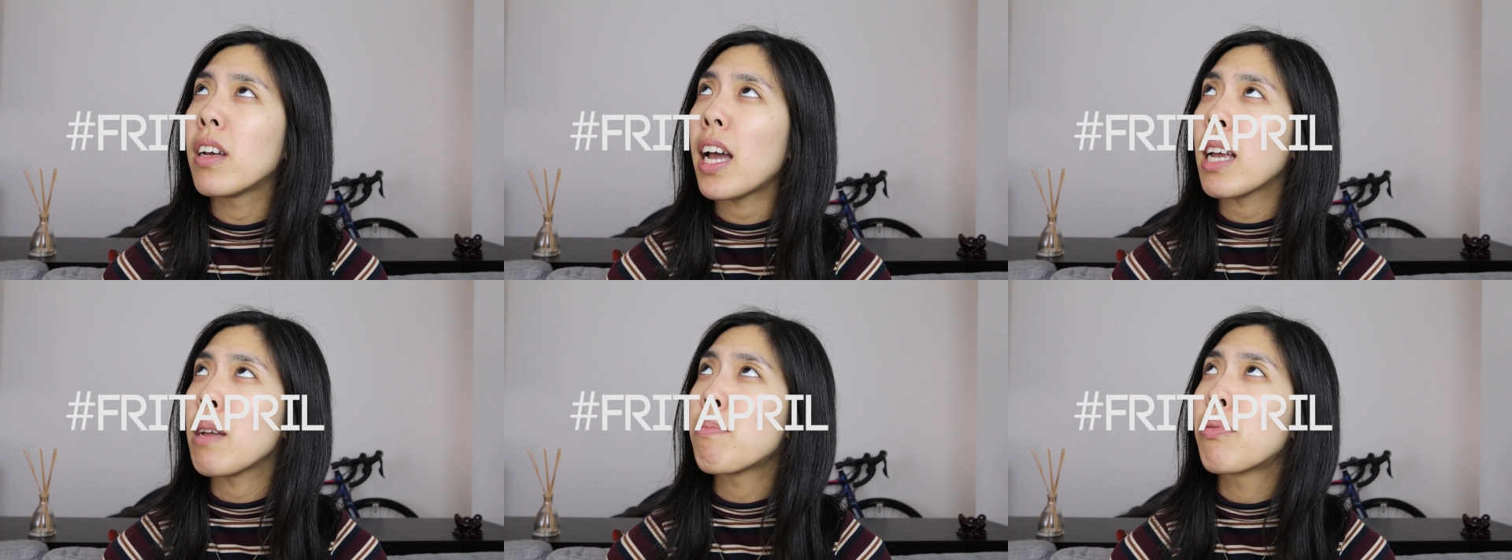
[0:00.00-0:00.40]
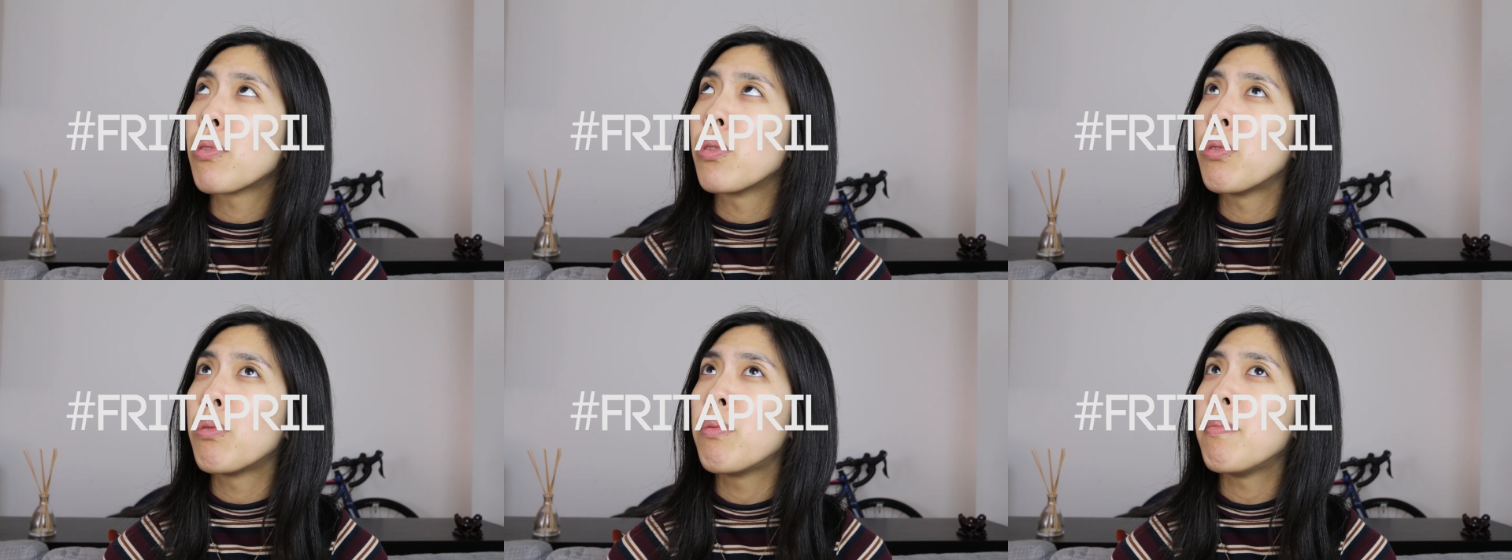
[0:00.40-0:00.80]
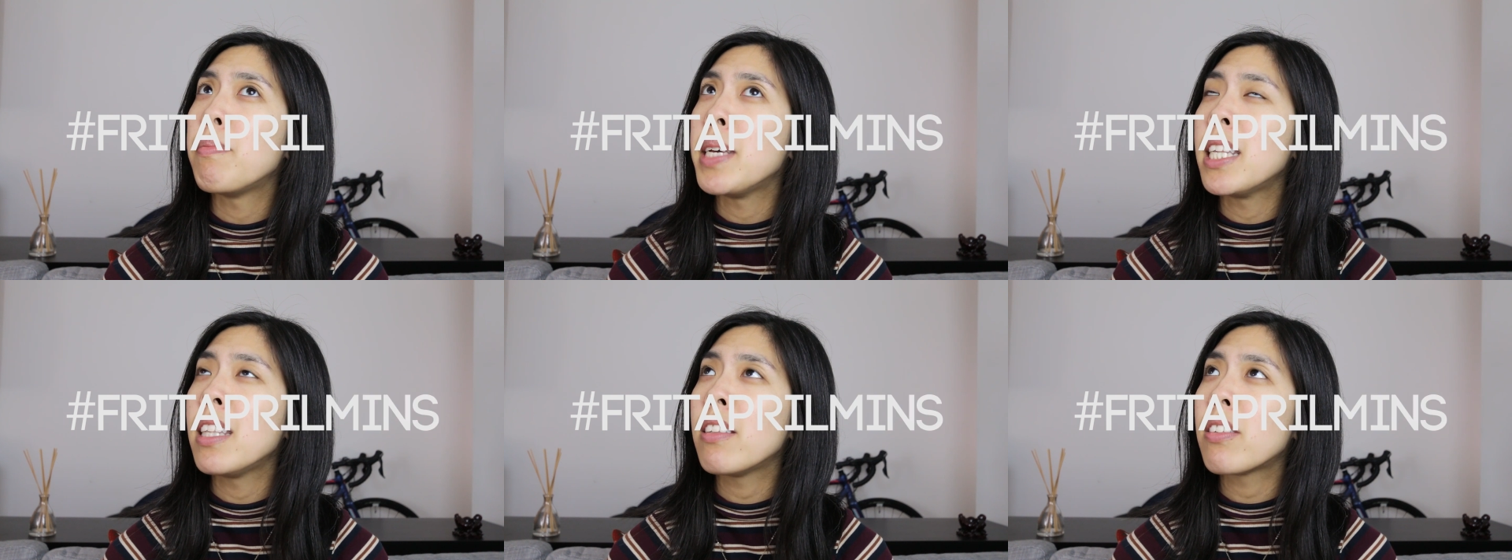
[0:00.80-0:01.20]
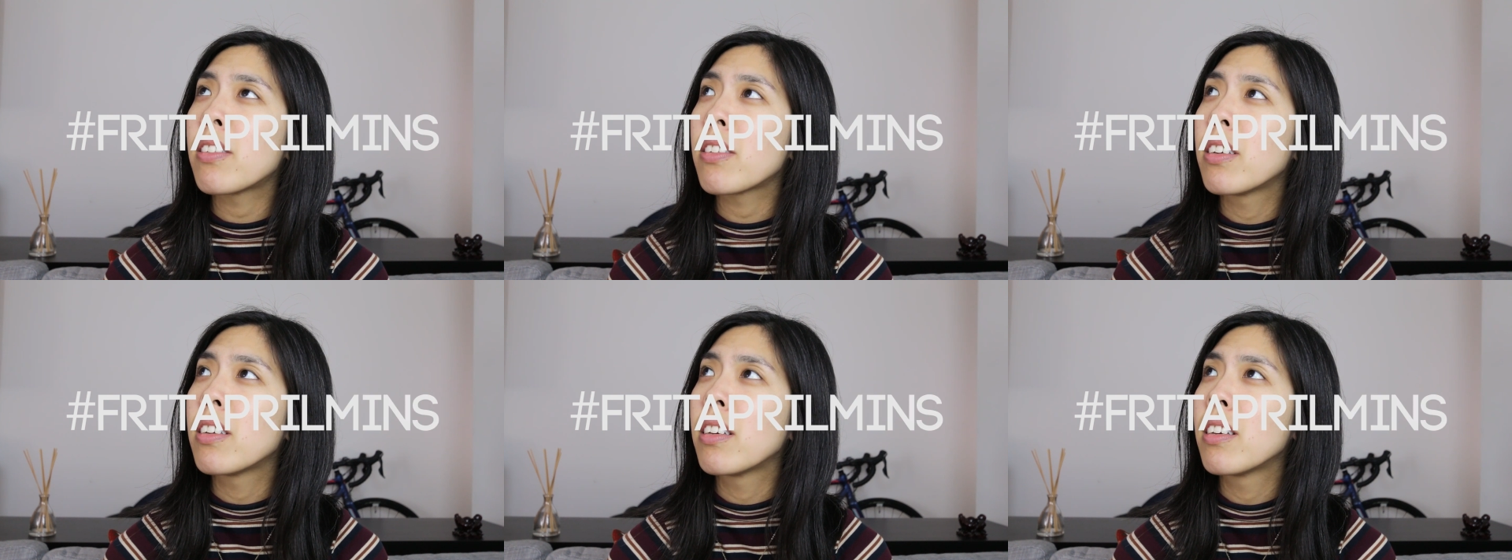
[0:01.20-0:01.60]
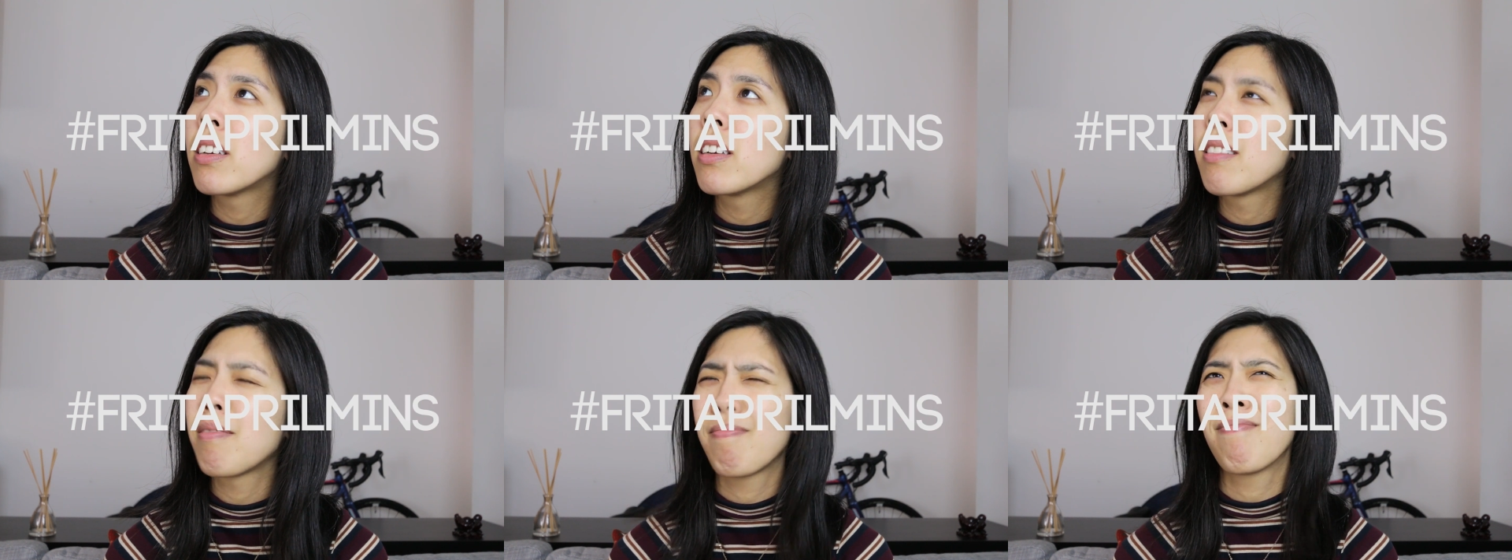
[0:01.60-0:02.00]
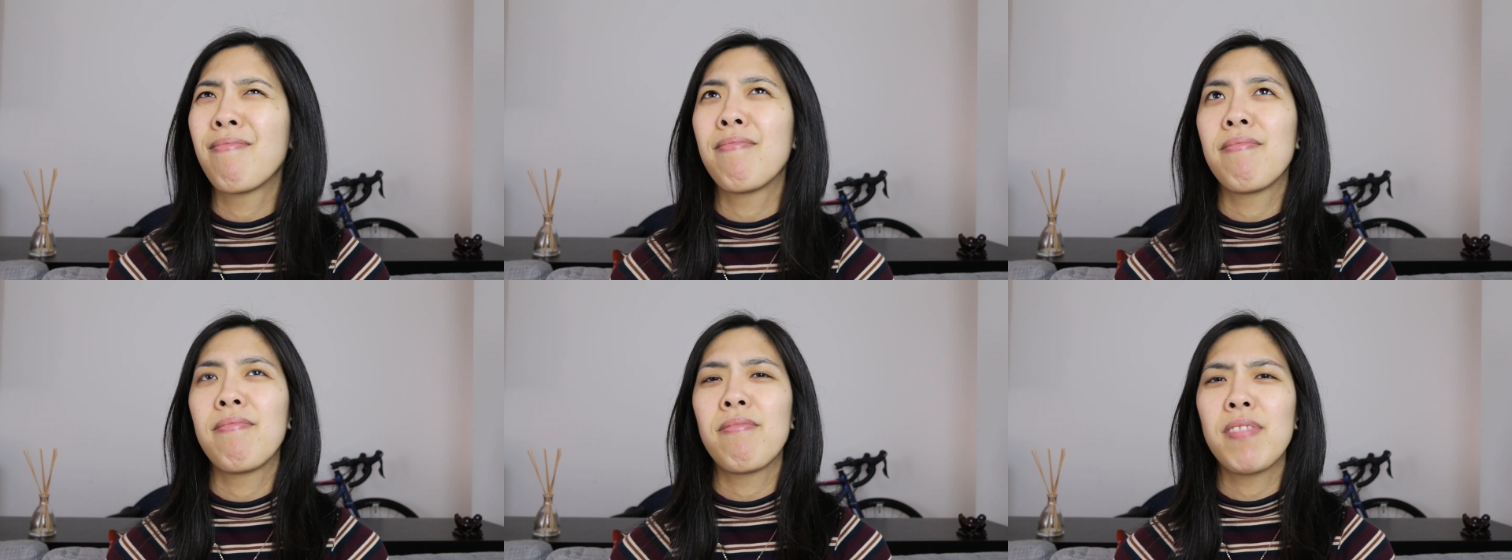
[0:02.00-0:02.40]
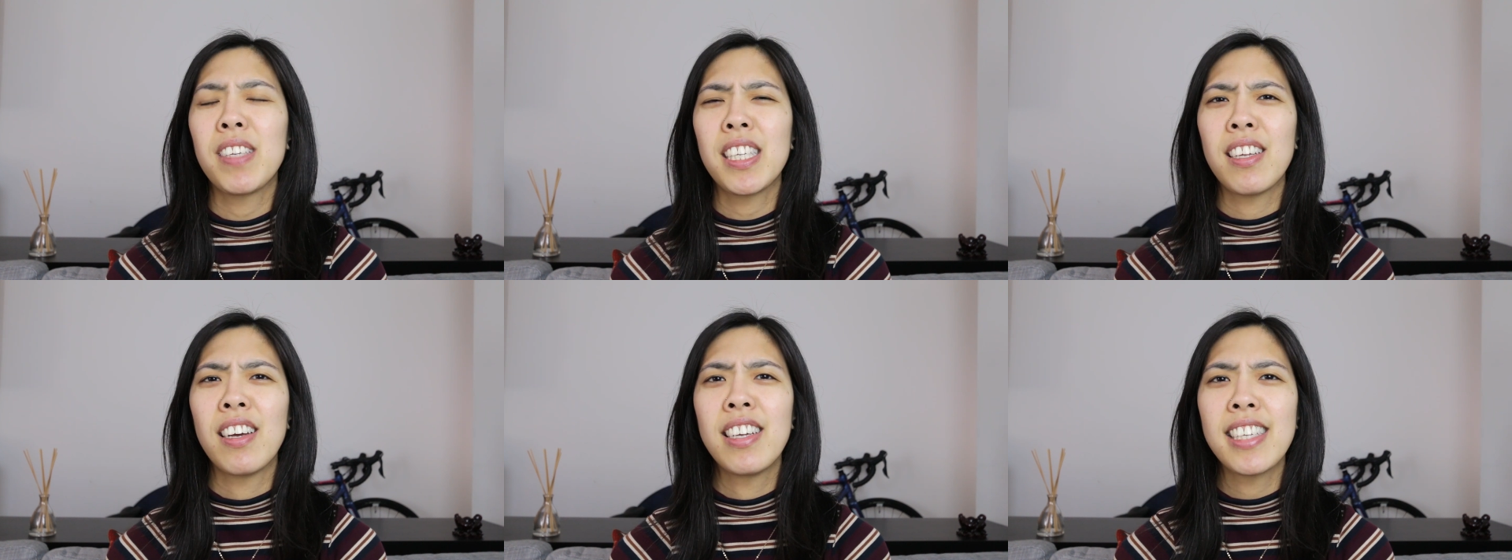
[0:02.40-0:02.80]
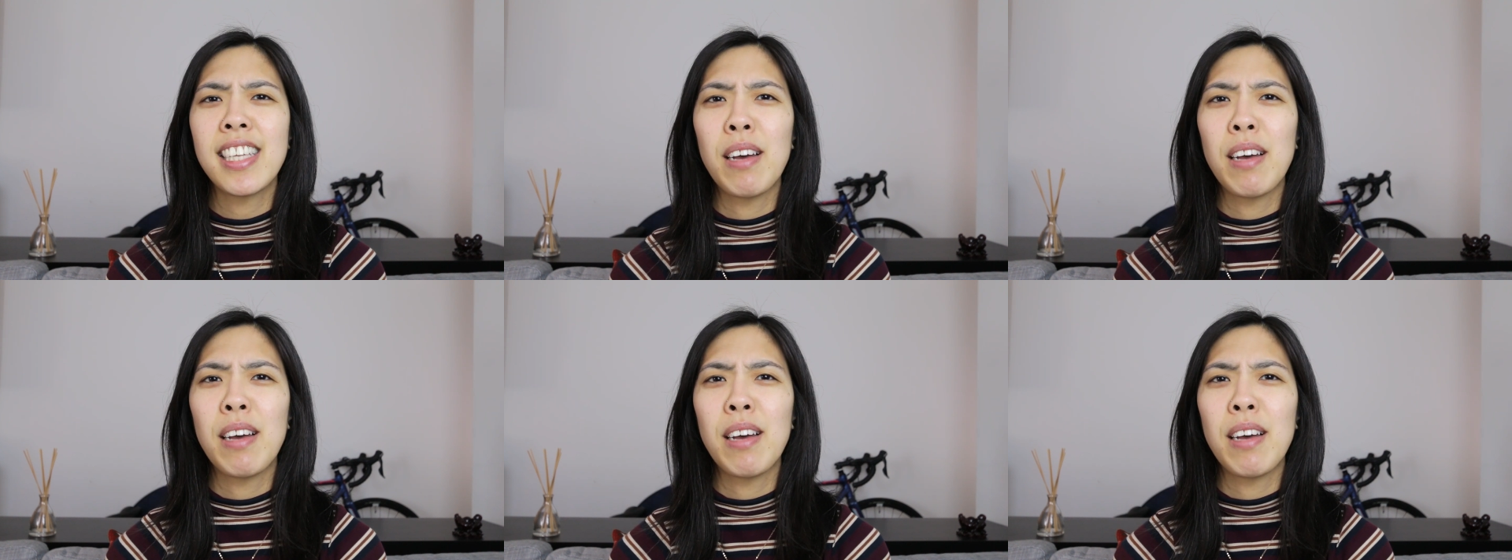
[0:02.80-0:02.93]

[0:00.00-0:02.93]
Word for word: April Mins? It's starting